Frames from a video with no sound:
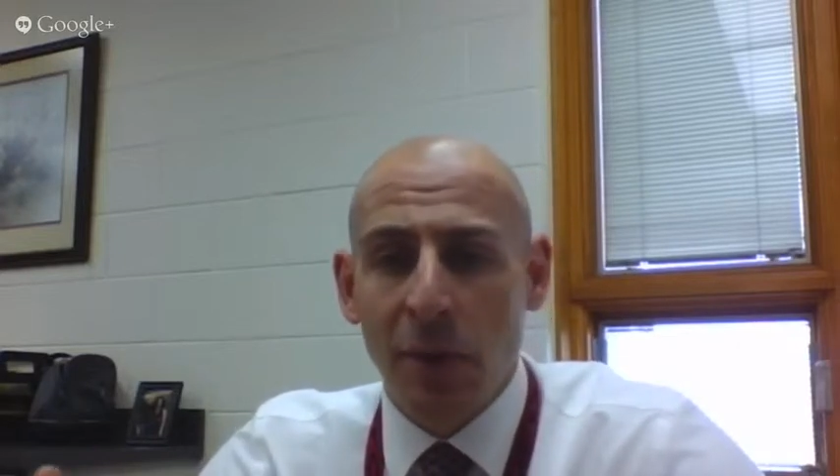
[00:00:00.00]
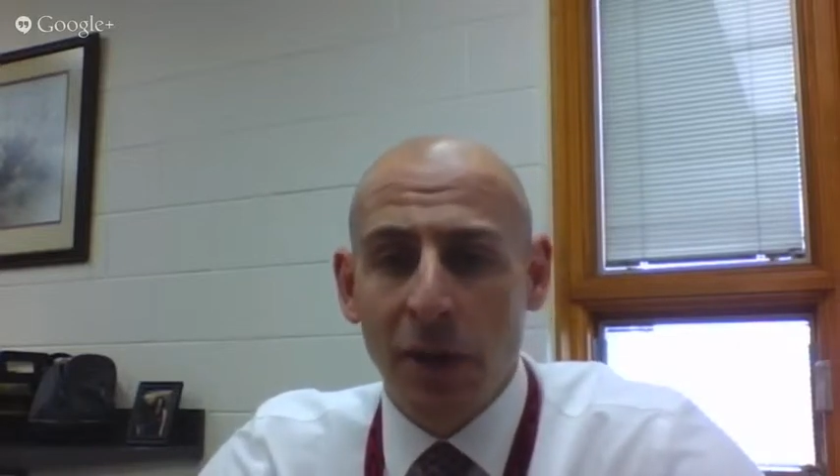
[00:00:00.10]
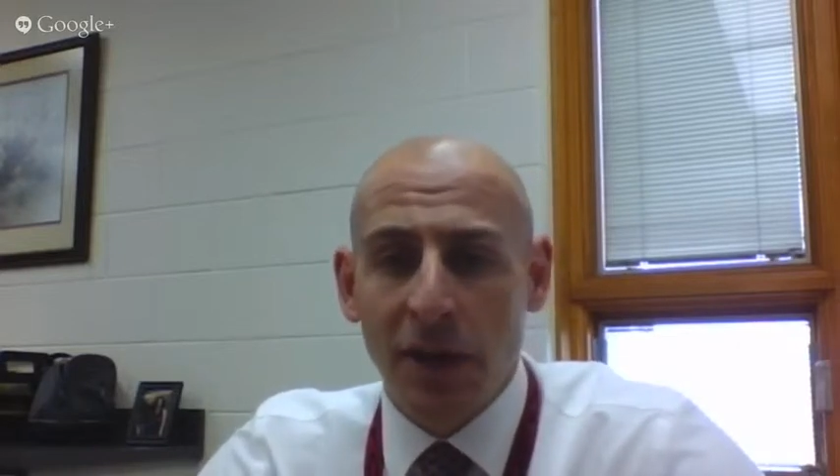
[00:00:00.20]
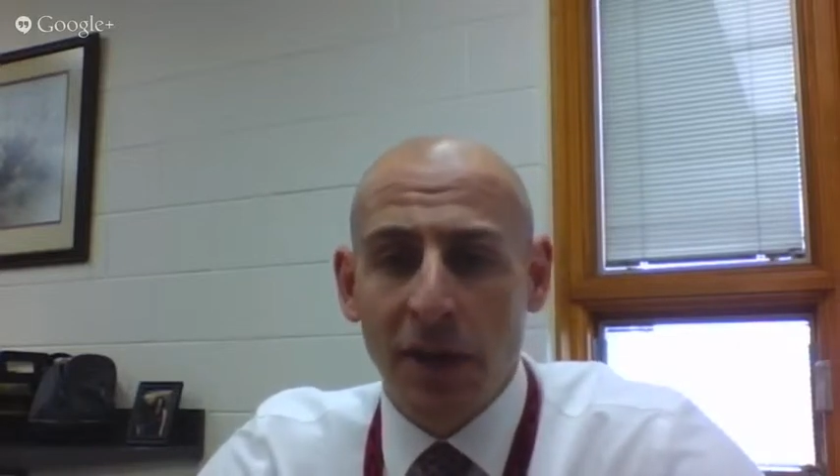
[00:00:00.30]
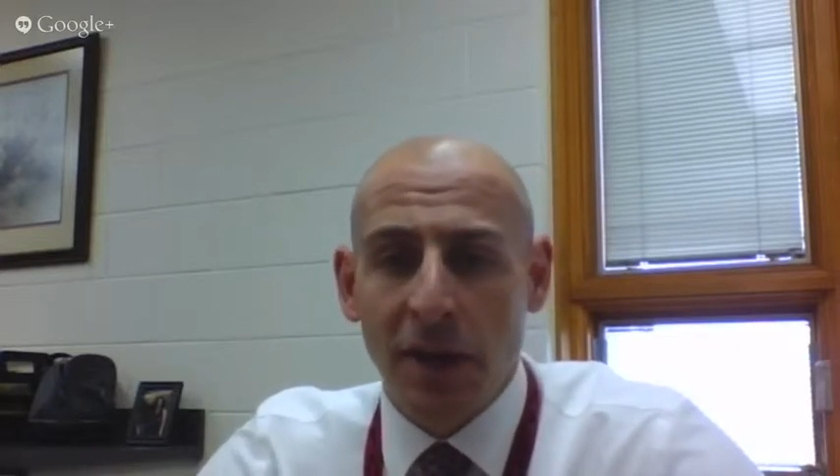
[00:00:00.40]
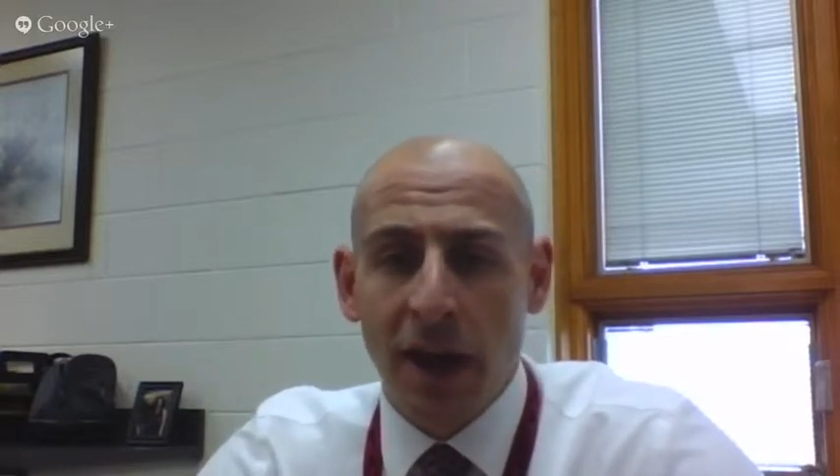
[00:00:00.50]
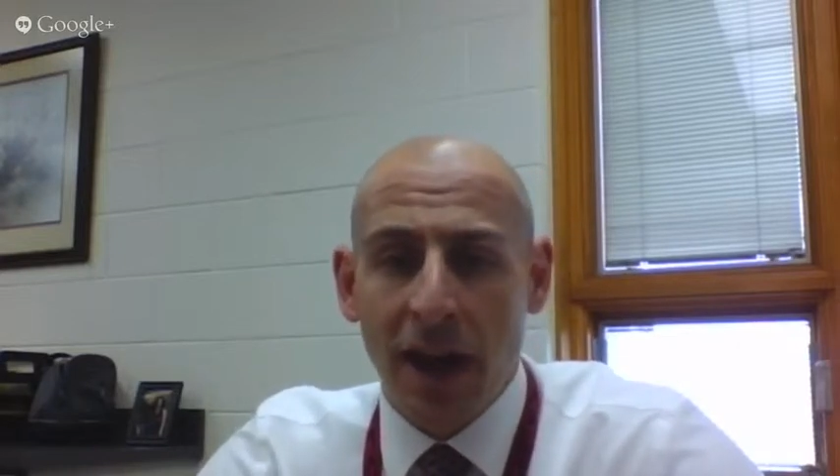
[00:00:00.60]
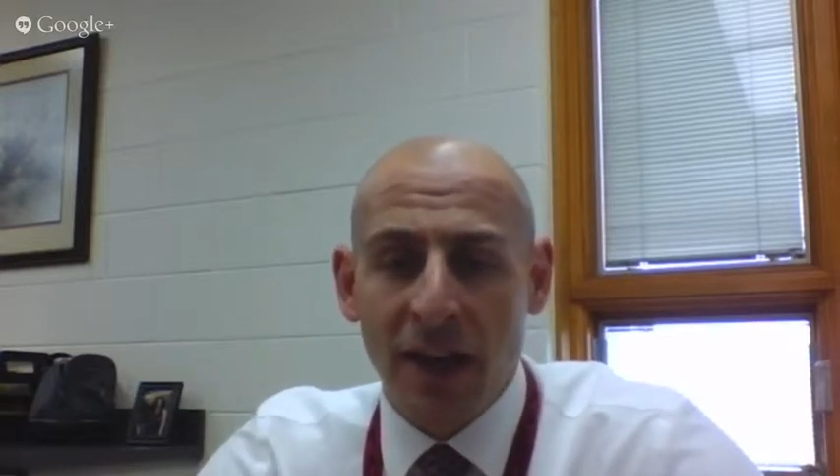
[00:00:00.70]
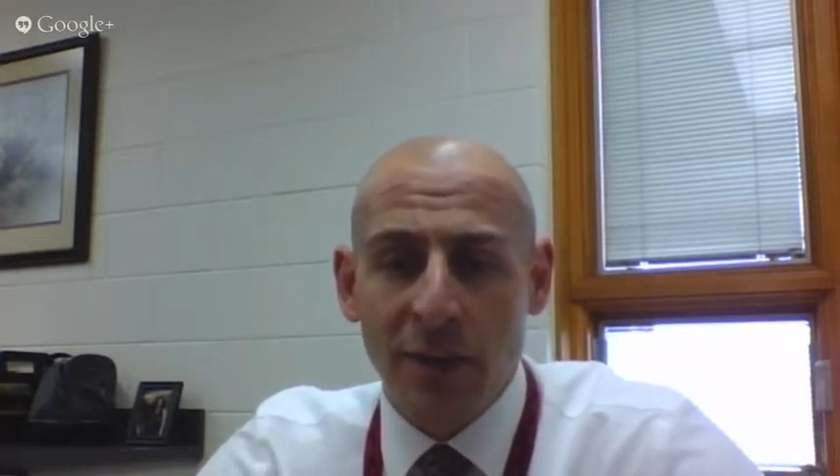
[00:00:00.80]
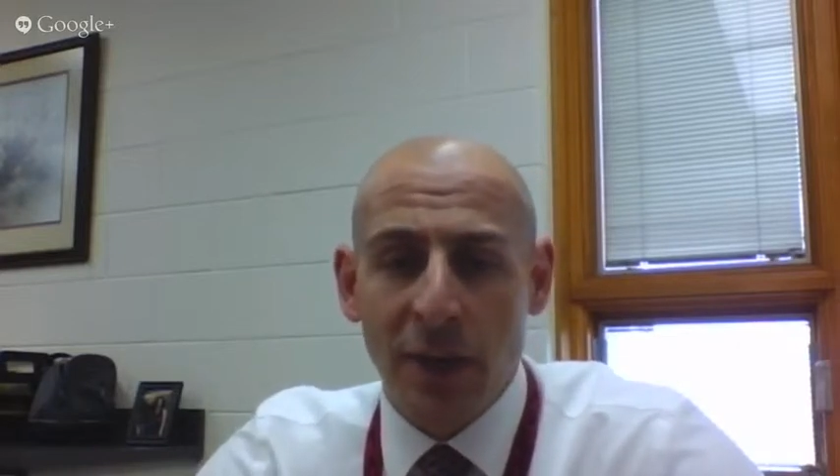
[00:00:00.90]
put their
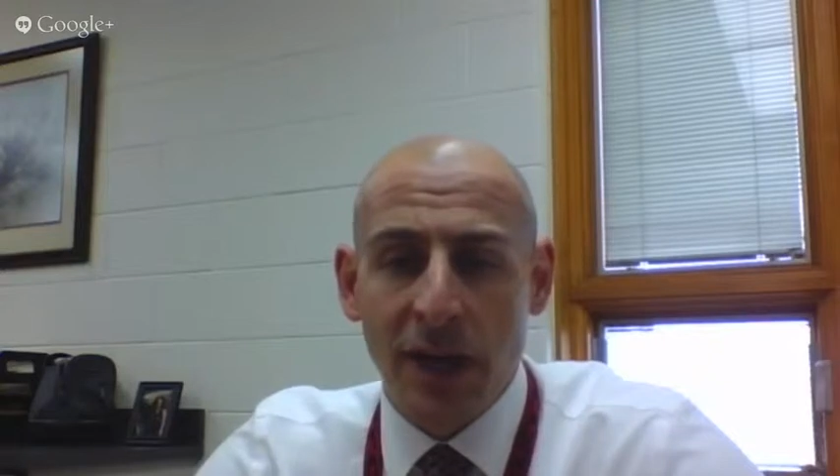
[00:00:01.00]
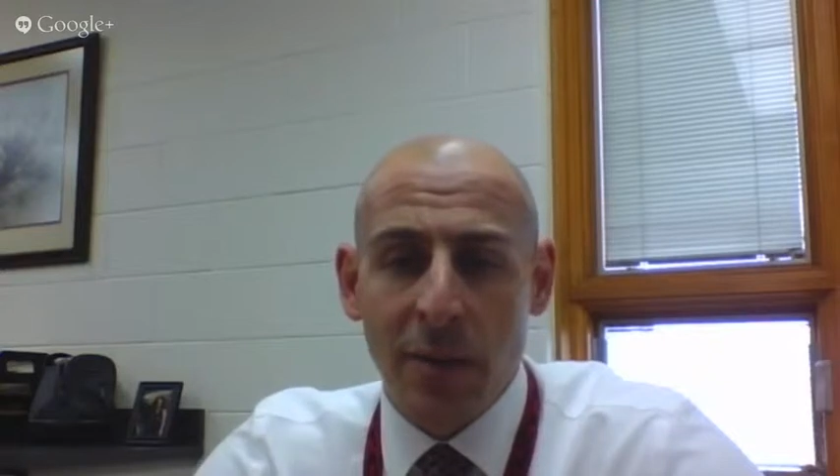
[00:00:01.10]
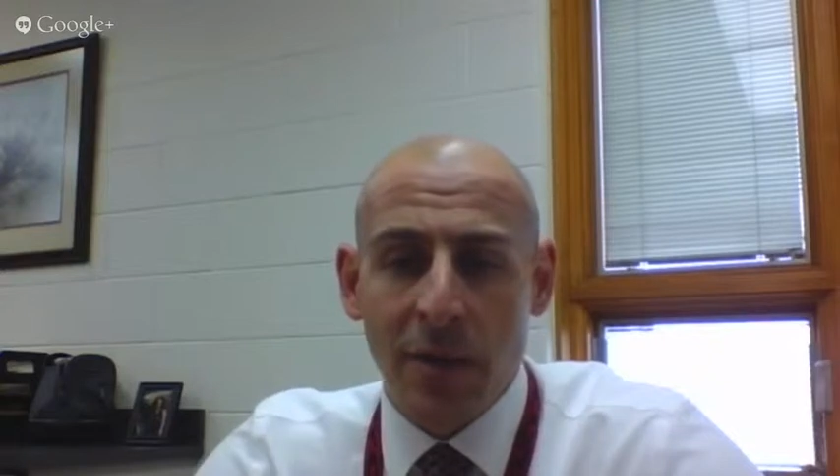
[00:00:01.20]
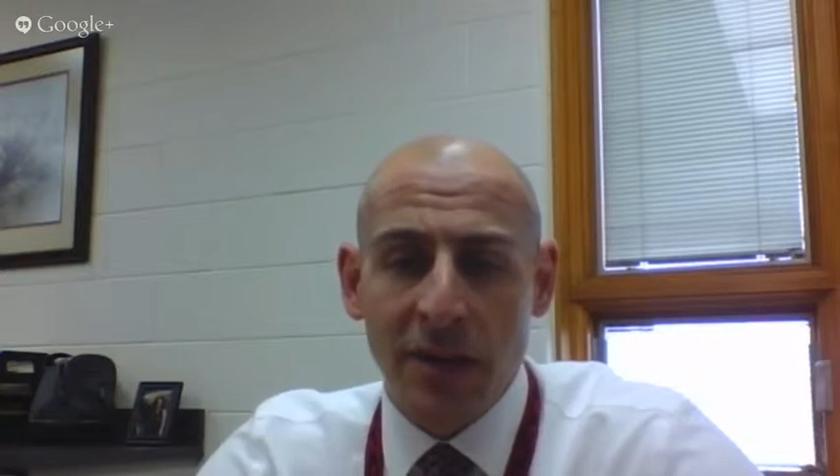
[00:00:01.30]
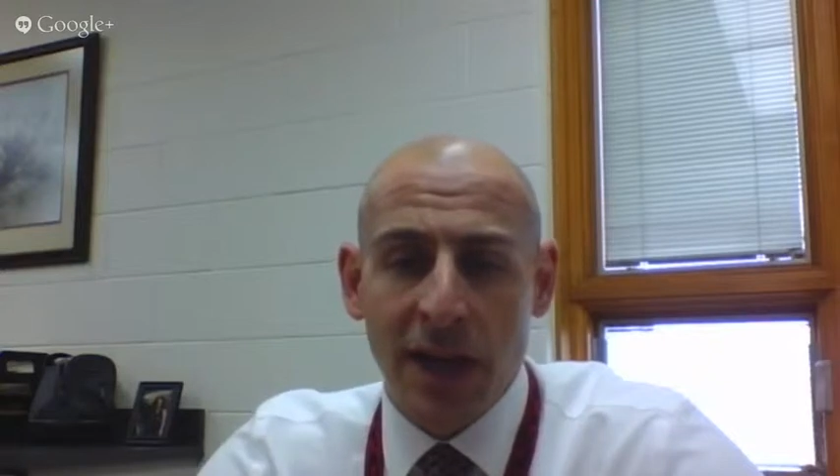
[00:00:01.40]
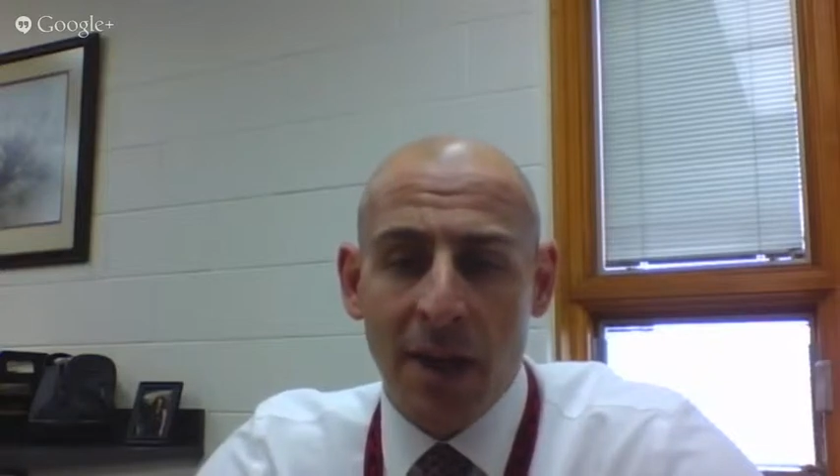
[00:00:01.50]
ISBN numbers in,